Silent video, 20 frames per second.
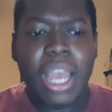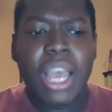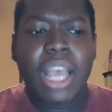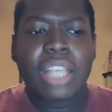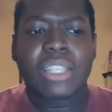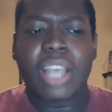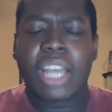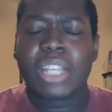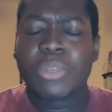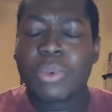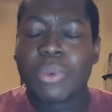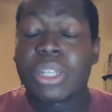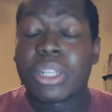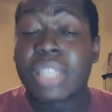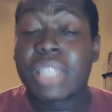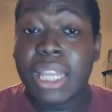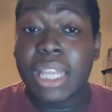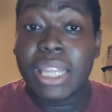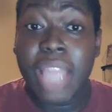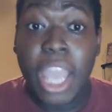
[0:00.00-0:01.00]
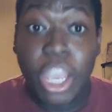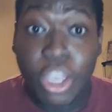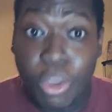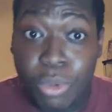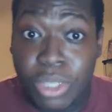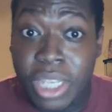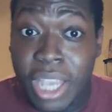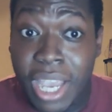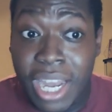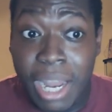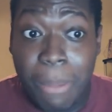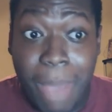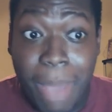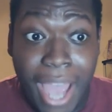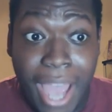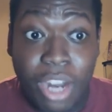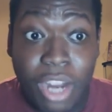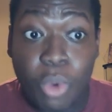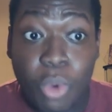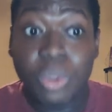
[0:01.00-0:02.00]
So I just wanted to say thank you to
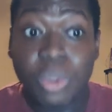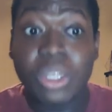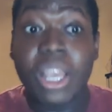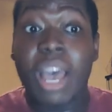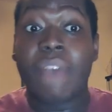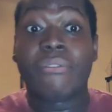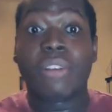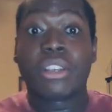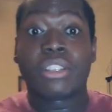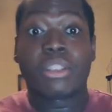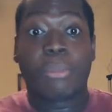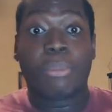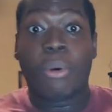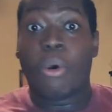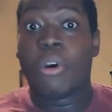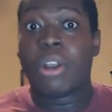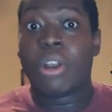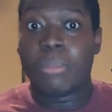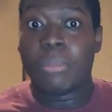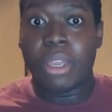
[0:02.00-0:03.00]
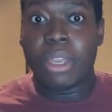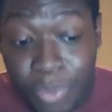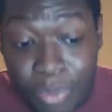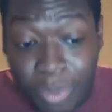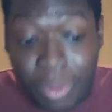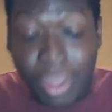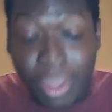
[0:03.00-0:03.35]
anybody who's ever supported me.